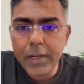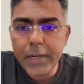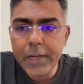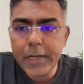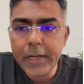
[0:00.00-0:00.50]

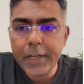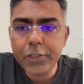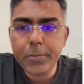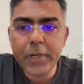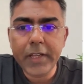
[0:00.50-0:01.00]

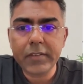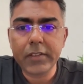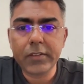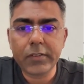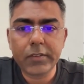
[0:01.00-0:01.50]
intangible
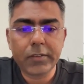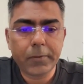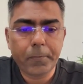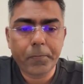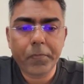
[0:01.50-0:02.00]
assets.
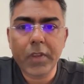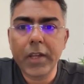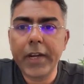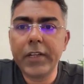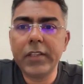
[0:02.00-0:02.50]

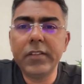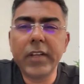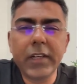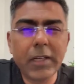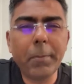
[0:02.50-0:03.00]
Right? These
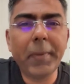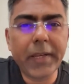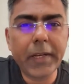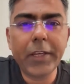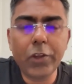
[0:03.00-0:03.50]
are
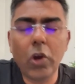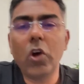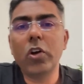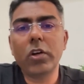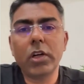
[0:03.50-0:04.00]
typically
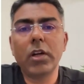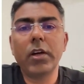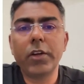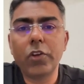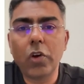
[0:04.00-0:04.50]

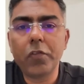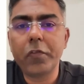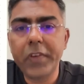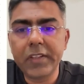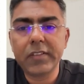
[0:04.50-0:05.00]
your
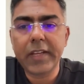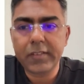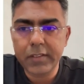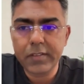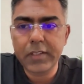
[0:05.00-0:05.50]
fixed
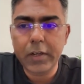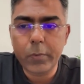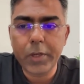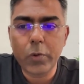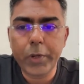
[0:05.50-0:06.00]
assets that
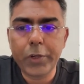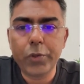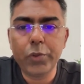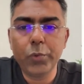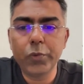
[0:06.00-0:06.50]
we are going to
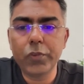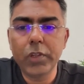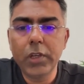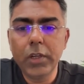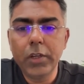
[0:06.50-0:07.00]
use.
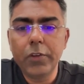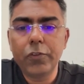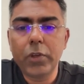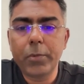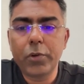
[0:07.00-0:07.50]

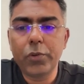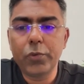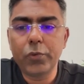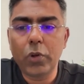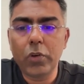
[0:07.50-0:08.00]
So I'm going to
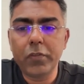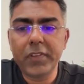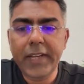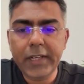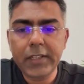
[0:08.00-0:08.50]
use all of
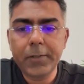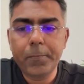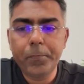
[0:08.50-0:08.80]
that.